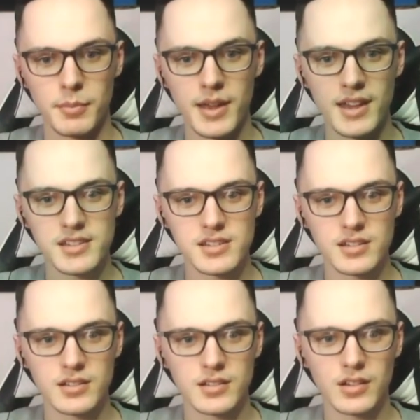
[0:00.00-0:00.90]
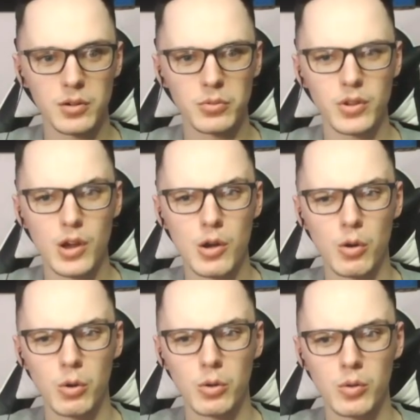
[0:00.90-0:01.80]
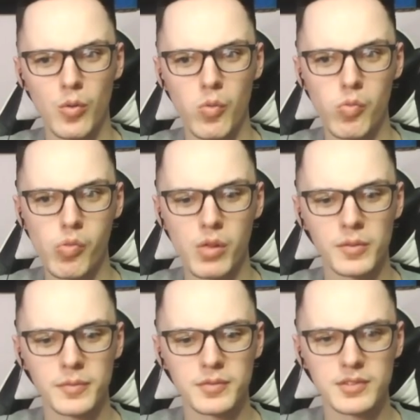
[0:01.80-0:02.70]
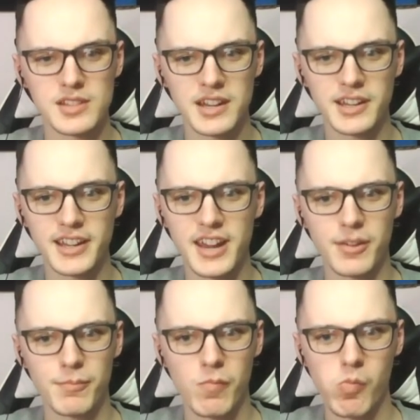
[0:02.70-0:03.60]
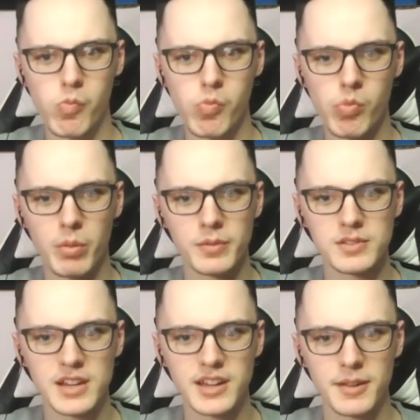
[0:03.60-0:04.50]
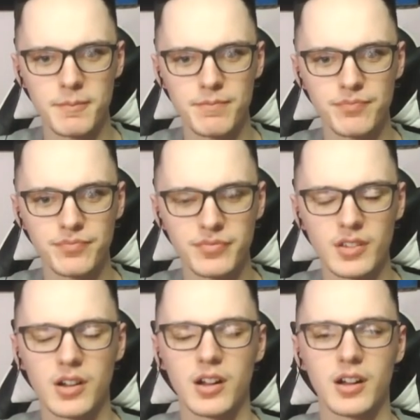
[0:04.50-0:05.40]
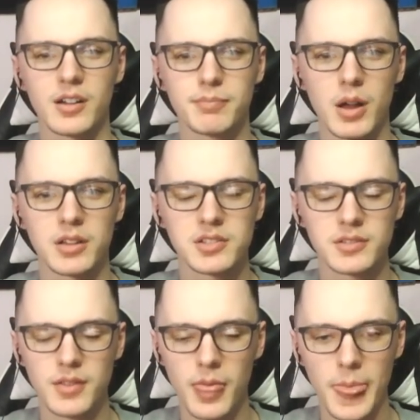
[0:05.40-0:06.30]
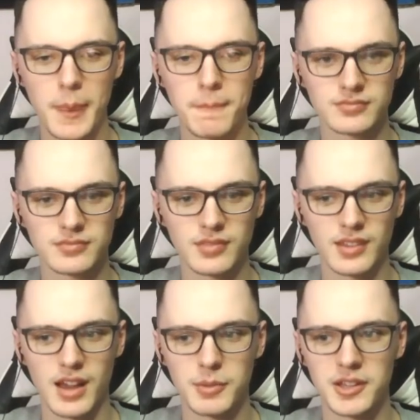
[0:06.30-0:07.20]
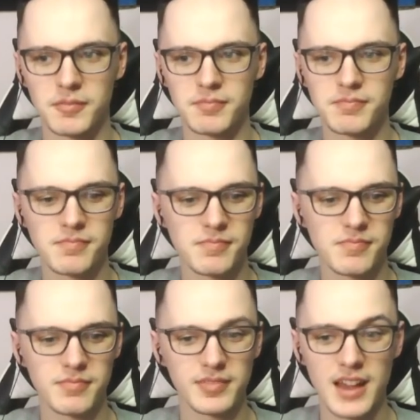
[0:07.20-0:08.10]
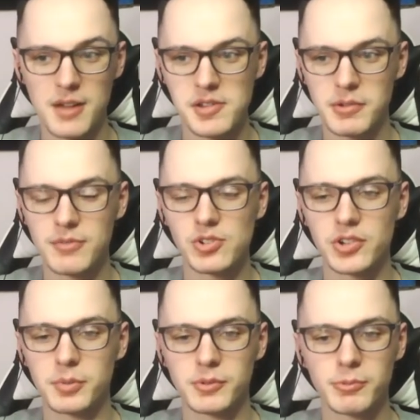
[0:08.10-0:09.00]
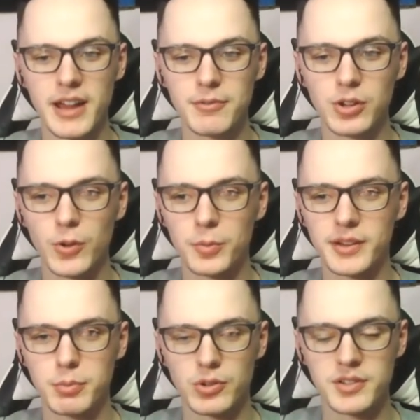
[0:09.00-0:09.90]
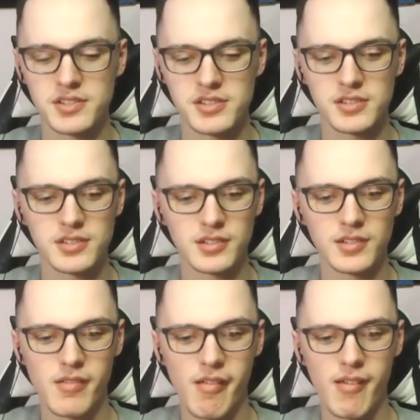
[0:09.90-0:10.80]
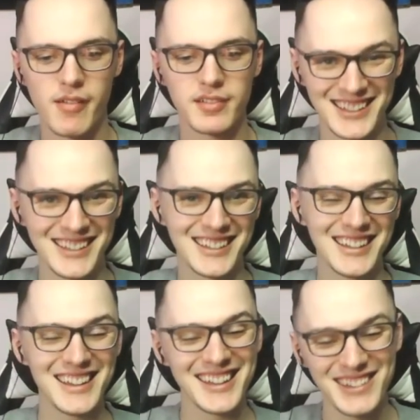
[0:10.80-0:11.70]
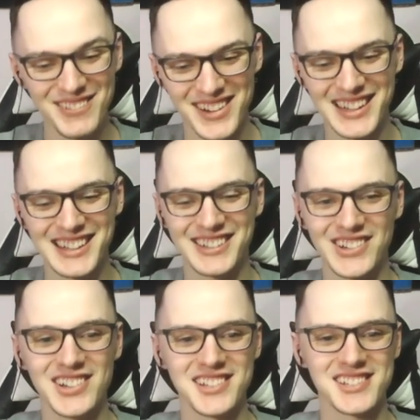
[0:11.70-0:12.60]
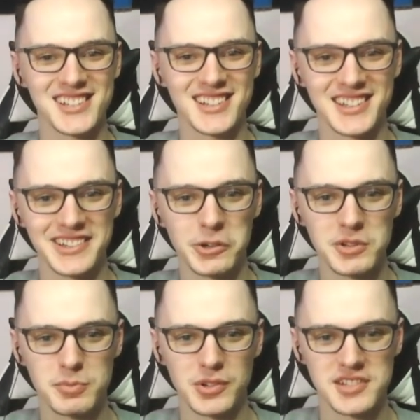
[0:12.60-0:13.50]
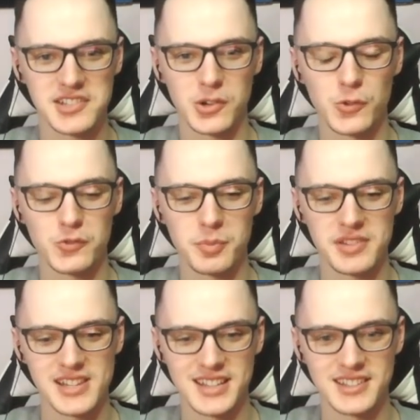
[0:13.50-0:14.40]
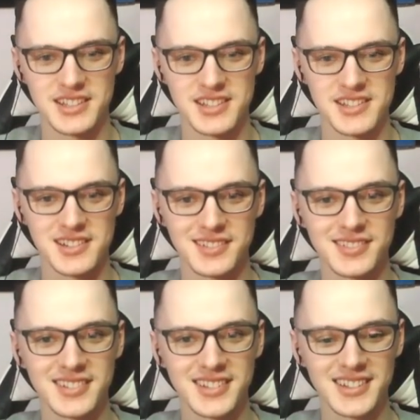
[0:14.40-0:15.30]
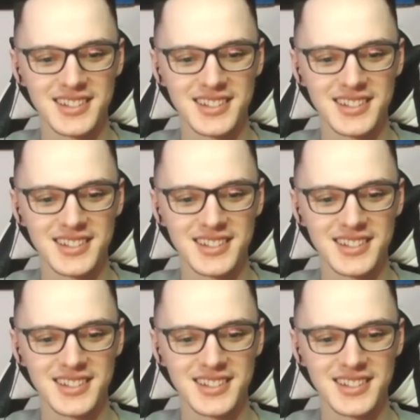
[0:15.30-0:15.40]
It missed. Oh no. Tanaka, get it. Tanaka. Ah, oh, boss. Damn it. Damn it. We haven't gone up. We haven't gone up any points he really does. Yeah, he always puts his 100% into stuff.